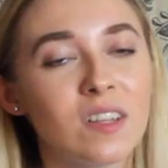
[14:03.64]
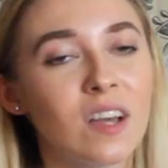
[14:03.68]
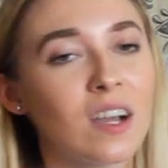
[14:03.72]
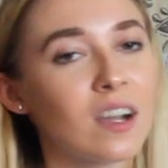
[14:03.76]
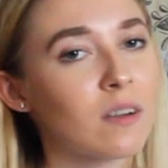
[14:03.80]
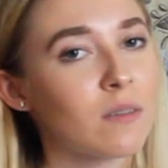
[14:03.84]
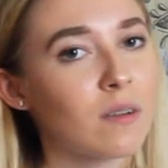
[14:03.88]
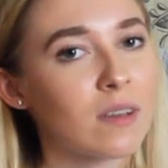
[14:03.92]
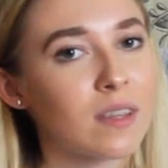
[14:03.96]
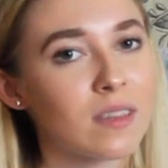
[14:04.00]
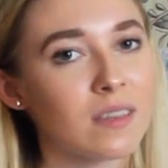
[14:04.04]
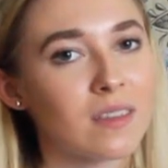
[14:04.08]

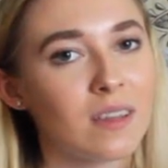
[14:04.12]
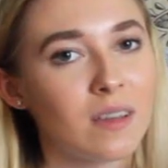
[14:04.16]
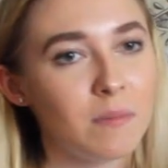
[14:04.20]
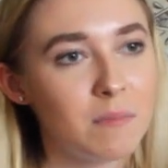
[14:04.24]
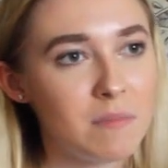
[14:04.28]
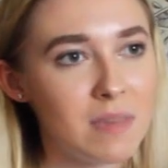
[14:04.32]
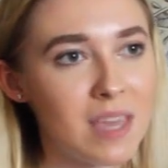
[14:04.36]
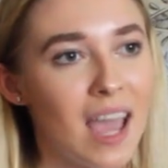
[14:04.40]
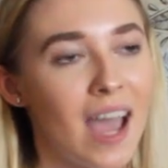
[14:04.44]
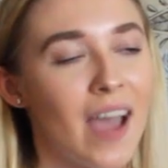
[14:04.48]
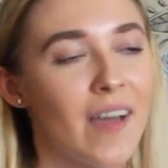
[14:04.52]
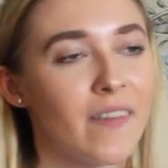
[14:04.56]
along with
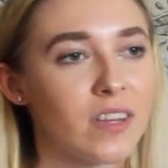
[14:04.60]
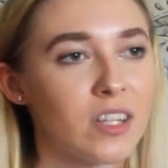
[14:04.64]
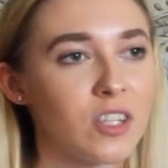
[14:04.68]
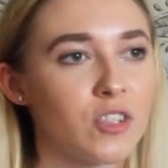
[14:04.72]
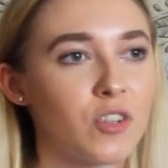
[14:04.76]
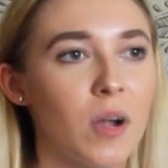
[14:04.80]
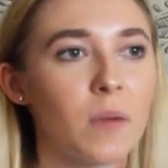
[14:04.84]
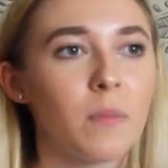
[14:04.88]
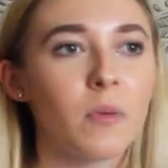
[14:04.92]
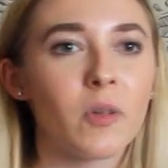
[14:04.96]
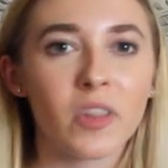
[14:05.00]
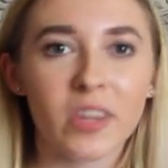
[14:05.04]
me having
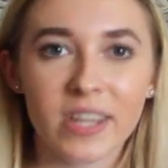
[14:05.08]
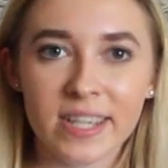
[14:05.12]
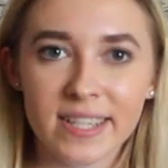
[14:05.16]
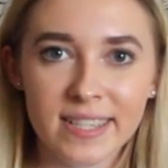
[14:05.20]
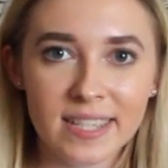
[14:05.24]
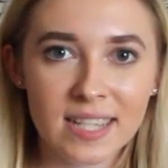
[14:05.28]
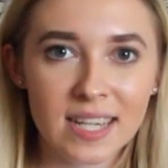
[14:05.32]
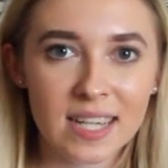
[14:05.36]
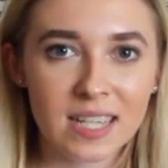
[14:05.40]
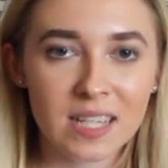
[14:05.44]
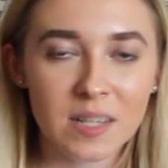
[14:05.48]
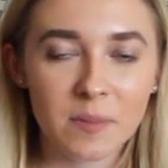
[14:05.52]
trouble
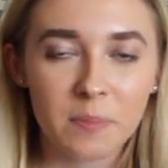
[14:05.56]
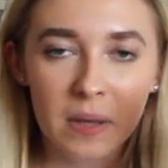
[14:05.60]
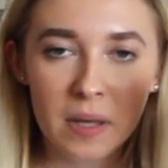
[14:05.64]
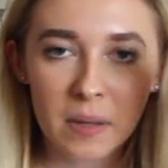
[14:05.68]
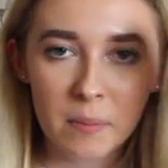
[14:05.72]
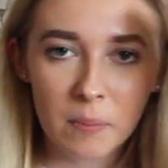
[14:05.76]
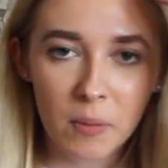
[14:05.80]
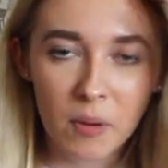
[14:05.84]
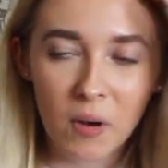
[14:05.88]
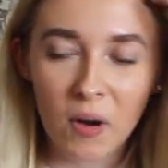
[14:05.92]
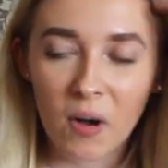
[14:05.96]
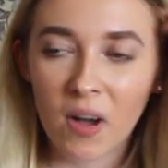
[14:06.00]
listening to
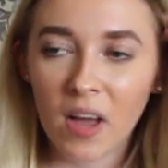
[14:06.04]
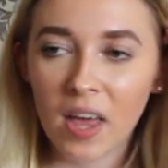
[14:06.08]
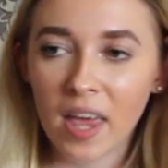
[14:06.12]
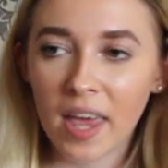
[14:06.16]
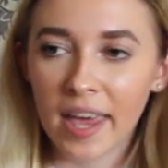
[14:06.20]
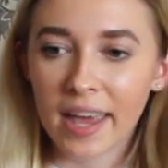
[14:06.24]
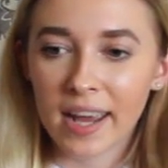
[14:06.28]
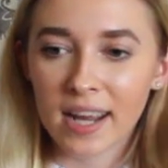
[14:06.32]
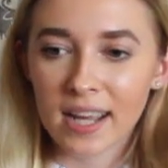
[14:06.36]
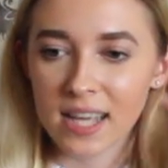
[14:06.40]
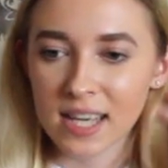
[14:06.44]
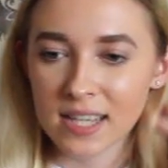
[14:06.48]
people
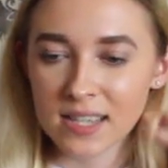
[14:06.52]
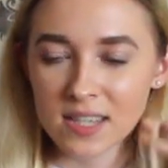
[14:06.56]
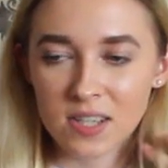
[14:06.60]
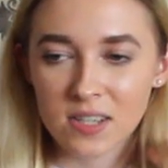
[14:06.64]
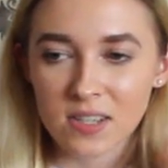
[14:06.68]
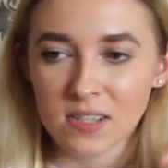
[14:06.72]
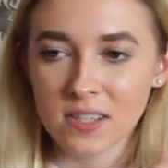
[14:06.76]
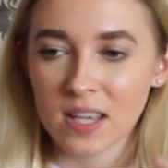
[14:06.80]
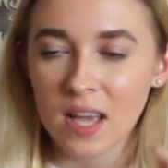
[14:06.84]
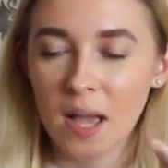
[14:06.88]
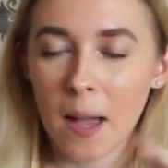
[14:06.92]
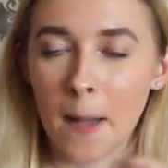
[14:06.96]
because
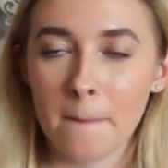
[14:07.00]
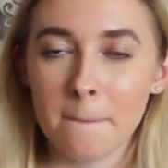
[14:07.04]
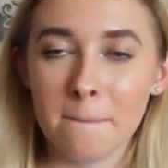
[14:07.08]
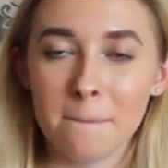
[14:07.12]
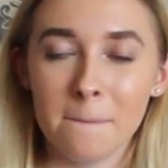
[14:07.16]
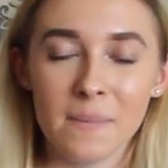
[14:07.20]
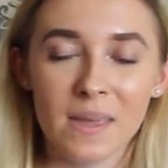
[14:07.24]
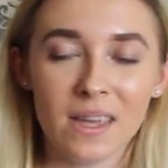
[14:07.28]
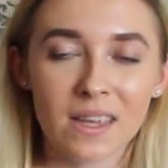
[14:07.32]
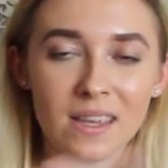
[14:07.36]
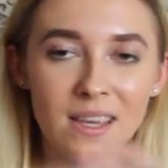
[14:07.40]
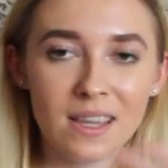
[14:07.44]
there's a
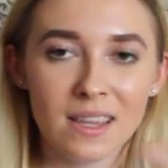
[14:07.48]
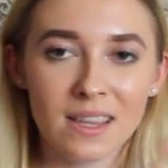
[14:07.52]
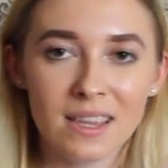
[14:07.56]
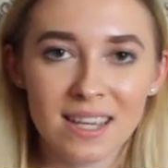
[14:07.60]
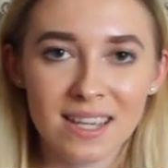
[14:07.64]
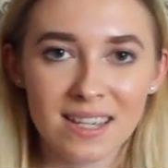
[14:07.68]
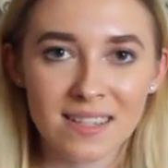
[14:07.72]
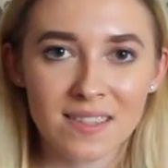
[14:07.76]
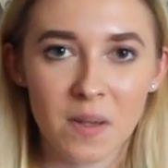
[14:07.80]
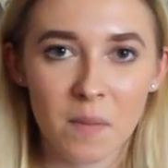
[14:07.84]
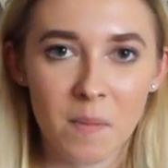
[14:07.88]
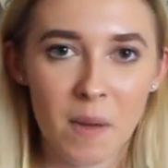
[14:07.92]
million
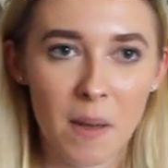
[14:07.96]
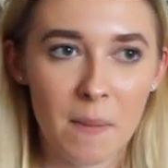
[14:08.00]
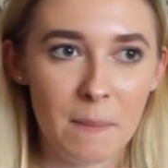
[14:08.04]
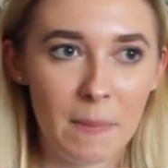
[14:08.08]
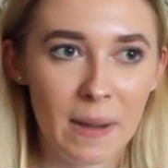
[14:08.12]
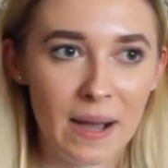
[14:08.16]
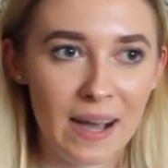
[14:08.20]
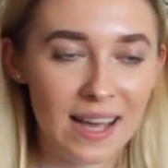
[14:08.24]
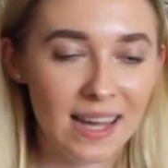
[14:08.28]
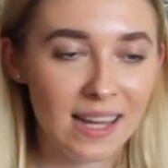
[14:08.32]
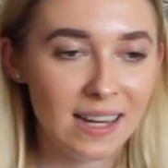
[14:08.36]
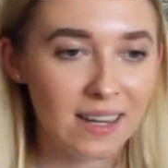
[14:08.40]
things on my
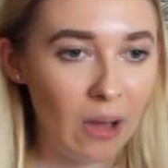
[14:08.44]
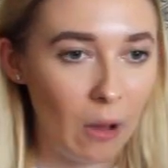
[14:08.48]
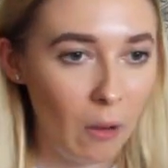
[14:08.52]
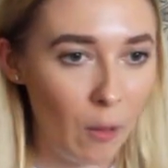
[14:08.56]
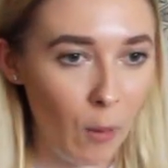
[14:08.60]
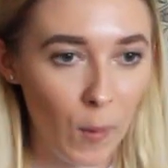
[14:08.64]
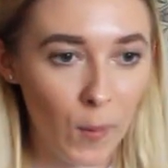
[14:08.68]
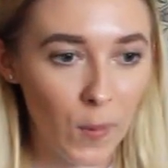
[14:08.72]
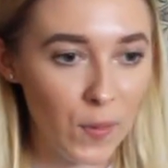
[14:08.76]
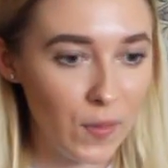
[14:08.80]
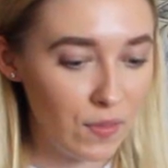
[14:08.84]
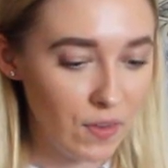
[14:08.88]
mind
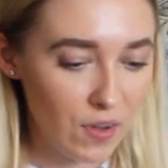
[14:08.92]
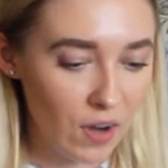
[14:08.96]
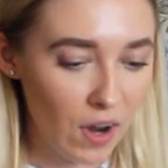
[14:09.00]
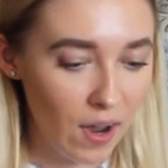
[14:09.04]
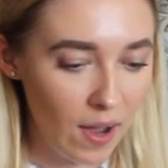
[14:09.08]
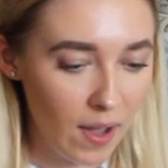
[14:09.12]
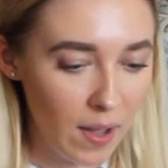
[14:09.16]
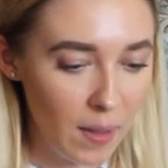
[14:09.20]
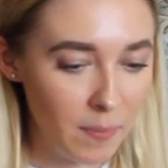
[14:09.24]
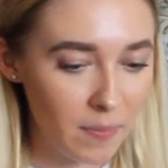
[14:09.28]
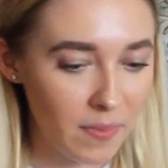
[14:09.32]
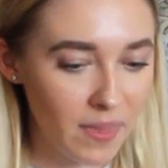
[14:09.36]
all the
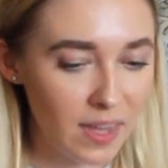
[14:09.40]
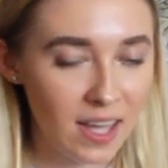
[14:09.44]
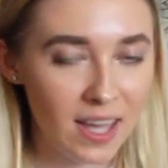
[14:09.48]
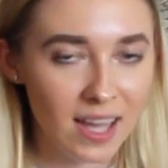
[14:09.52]
time.